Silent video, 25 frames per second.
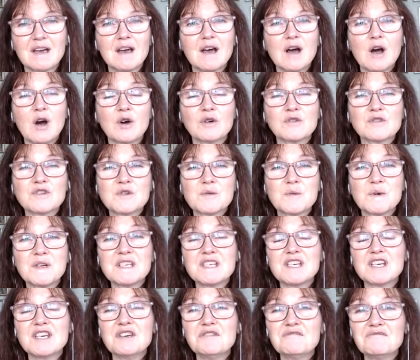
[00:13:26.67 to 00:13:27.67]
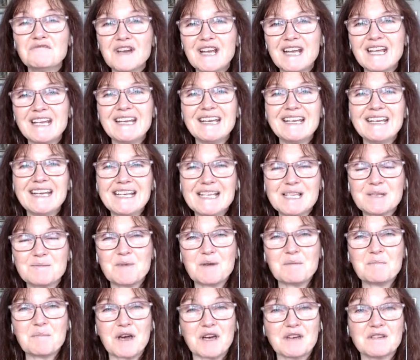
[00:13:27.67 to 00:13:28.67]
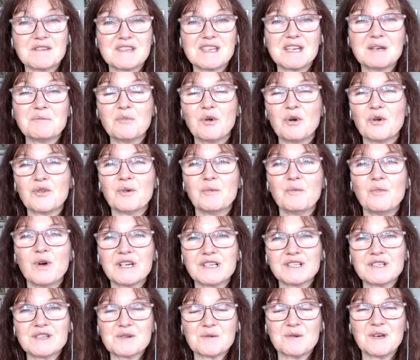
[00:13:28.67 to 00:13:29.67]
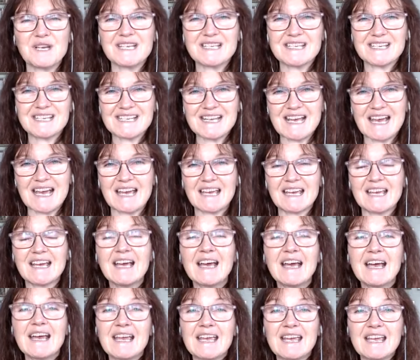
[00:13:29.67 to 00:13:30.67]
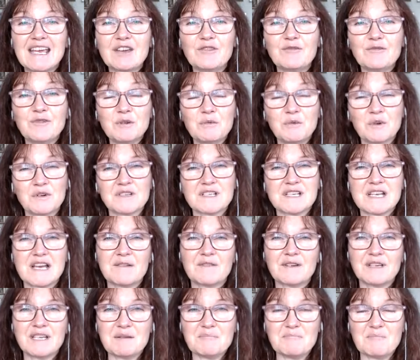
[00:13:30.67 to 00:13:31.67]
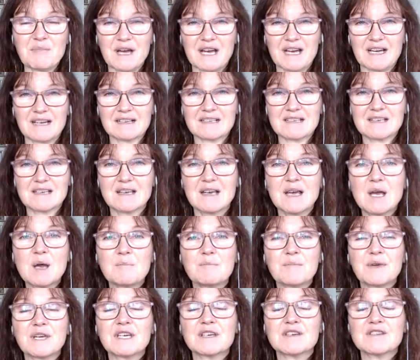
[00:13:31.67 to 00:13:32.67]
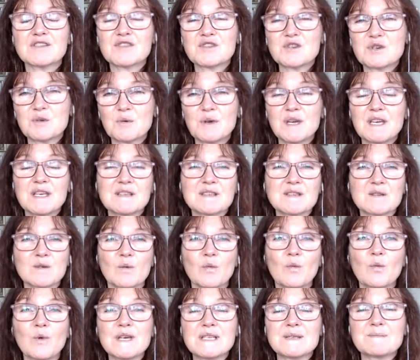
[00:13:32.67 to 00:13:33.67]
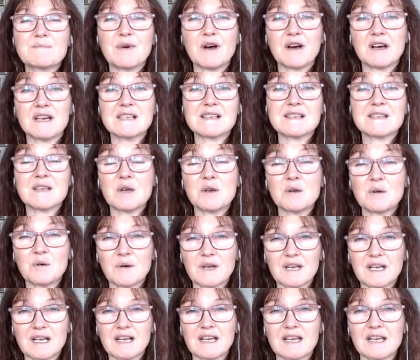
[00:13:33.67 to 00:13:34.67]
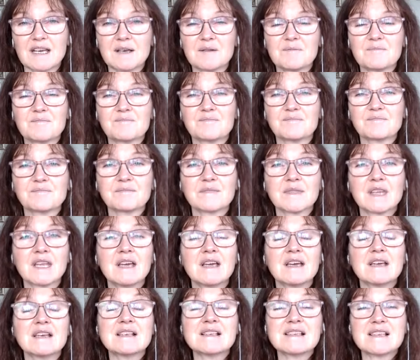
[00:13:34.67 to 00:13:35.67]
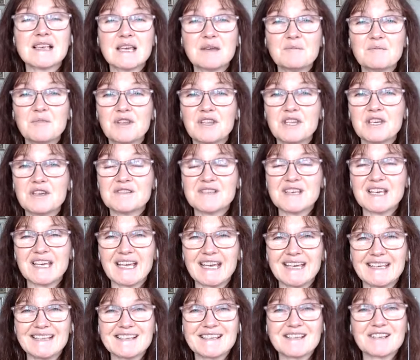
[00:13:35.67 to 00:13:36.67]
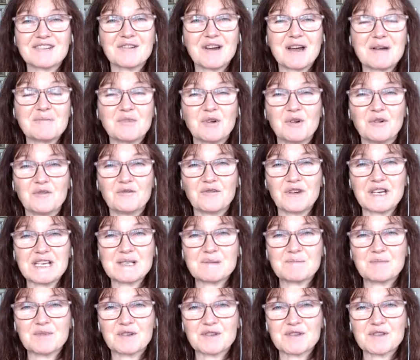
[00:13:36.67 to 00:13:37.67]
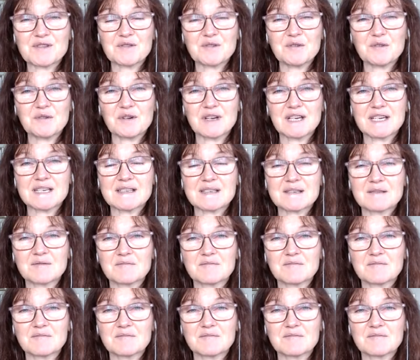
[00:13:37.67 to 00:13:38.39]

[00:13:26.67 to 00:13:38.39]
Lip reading: On Twitter, you really need to be posting more than one tweet a day if you want to have an impact, because tweets whiz by so quickly. Same with using Instagram or Facebook stories.